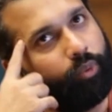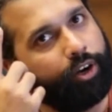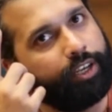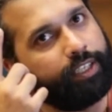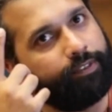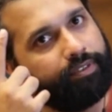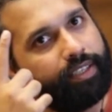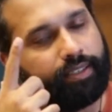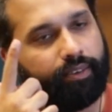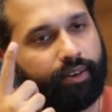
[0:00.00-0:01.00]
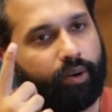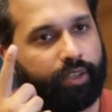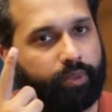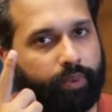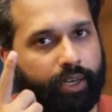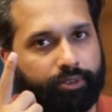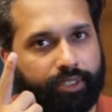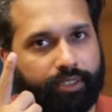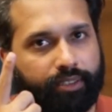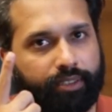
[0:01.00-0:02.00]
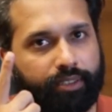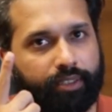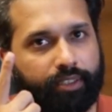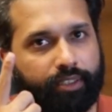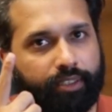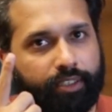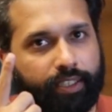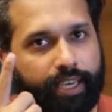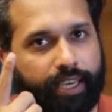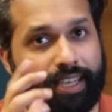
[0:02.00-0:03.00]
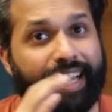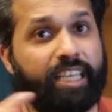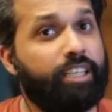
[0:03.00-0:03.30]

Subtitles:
what is 5, 6, 7 and what is 1, 2, 3? Yes, these